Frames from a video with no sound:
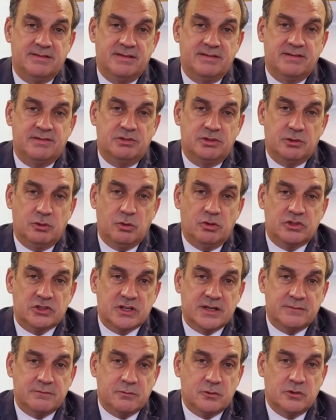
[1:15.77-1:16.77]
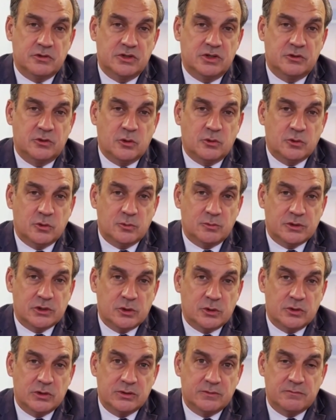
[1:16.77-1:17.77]
These stocks averaged a total
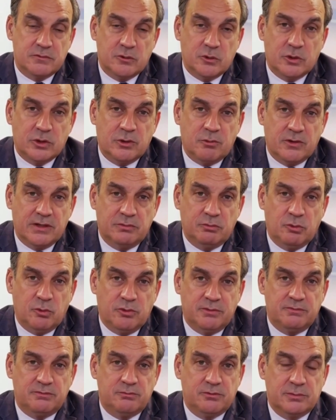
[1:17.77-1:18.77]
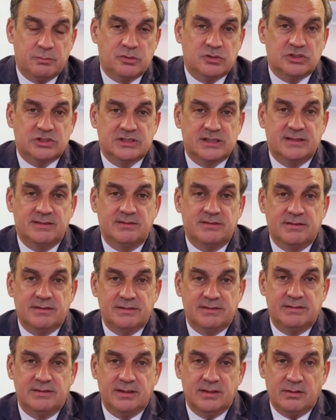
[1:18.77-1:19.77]
return of 31.3%,
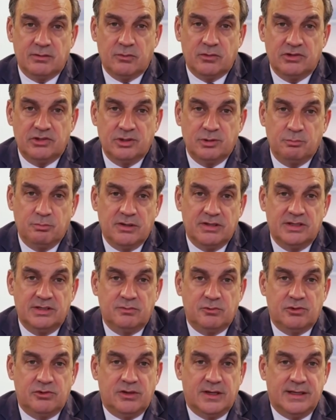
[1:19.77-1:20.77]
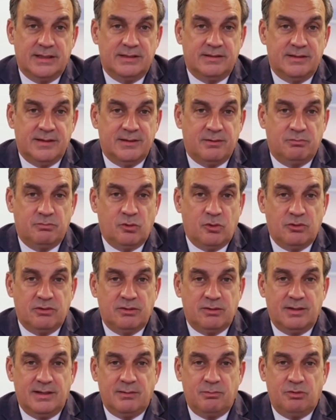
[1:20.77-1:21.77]
which compares with
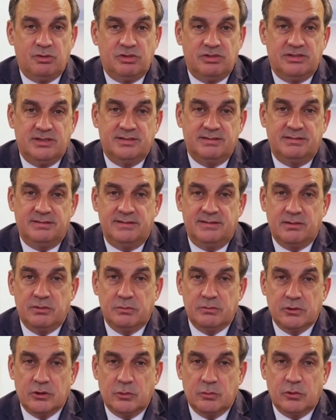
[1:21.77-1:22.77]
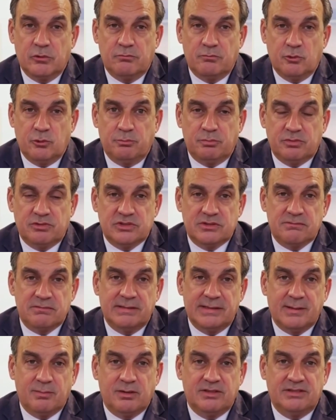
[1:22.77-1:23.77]
19.9% for the performance of
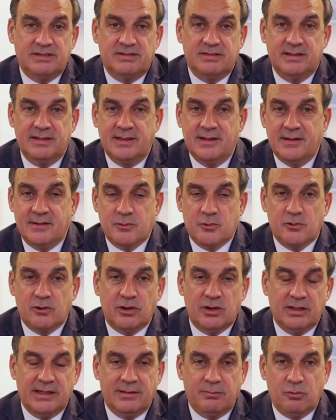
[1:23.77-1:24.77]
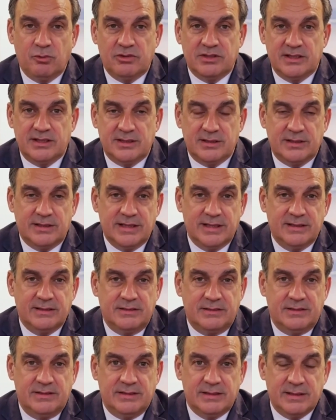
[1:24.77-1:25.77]
the MSCI World Equity
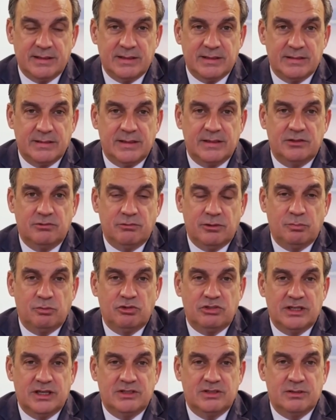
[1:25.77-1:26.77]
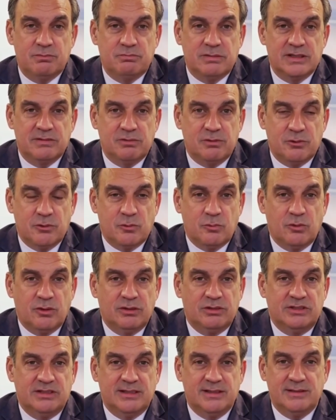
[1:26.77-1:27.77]
Index, as represented by the
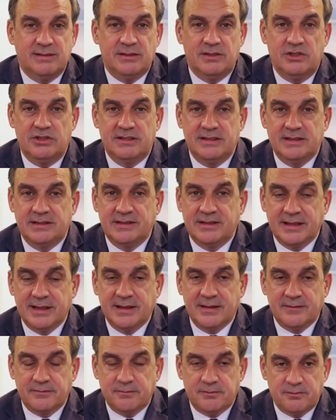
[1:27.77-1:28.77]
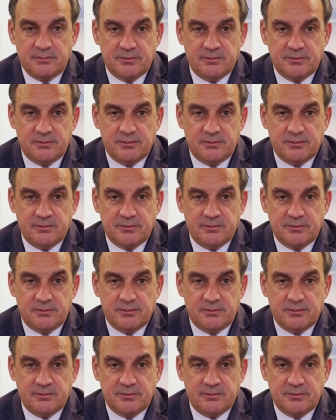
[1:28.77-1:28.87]
URTH ETF.